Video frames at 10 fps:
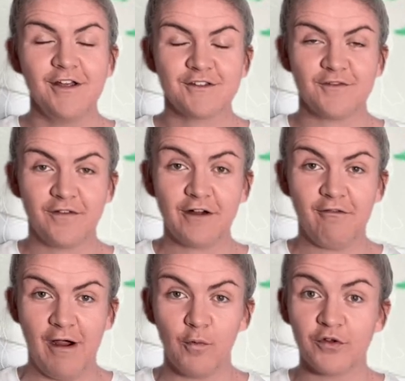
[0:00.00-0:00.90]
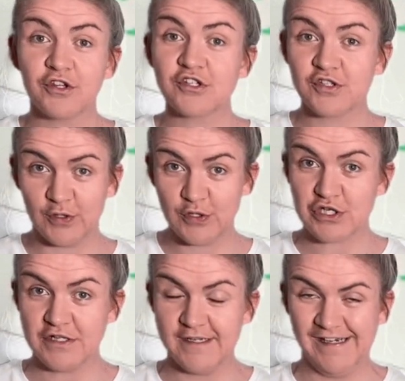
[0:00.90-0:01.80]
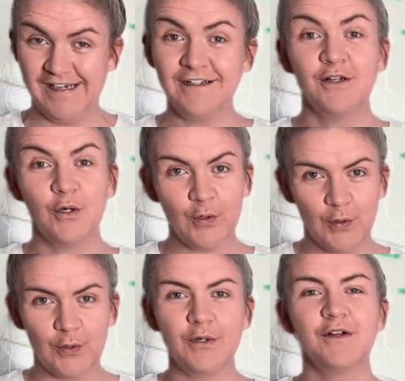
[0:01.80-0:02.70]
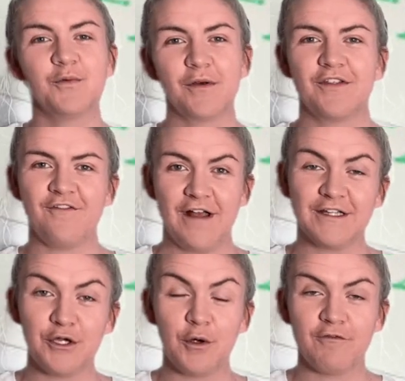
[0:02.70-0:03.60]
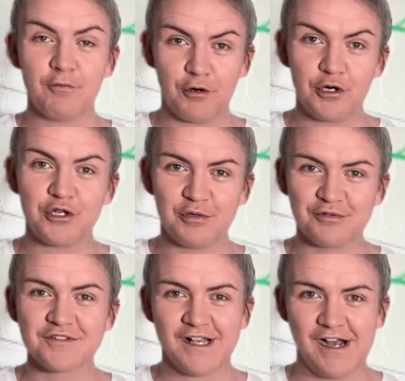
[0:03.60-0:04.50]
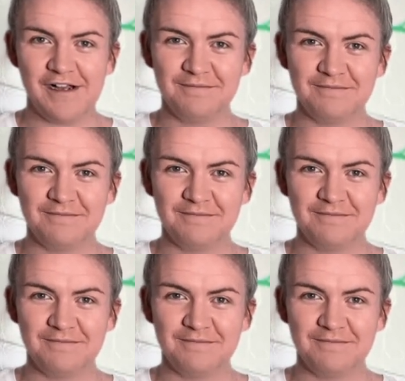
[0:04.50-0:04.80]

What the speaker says: to figure out what the solutions are or what the value of the pronumerals are.